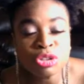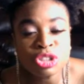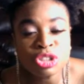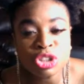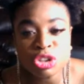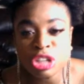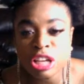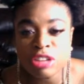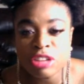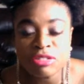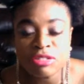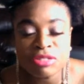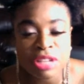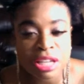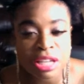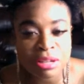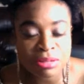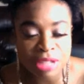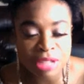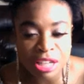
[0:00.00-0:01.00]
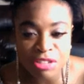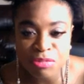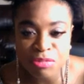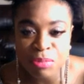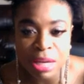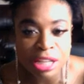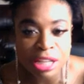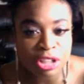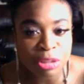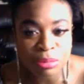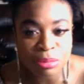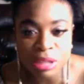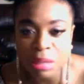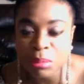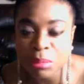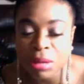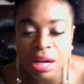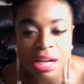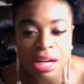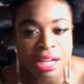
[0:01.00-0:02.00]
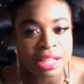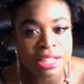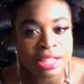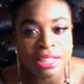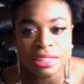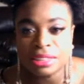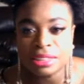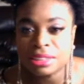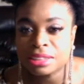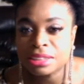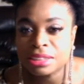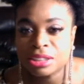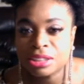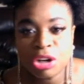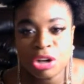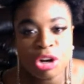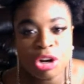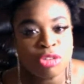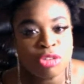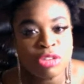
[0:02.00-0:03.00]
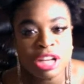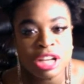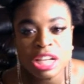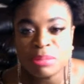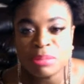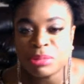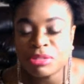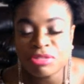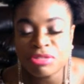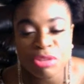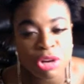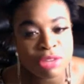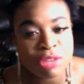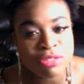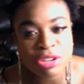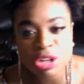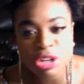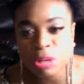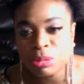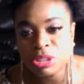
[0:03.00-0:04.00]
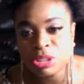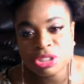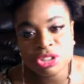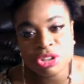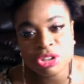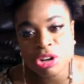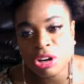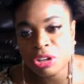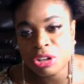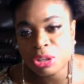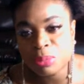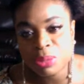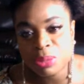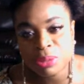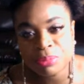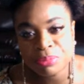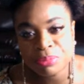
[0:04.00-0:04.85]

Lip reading: So they've made up their mind already before even coming to the argument.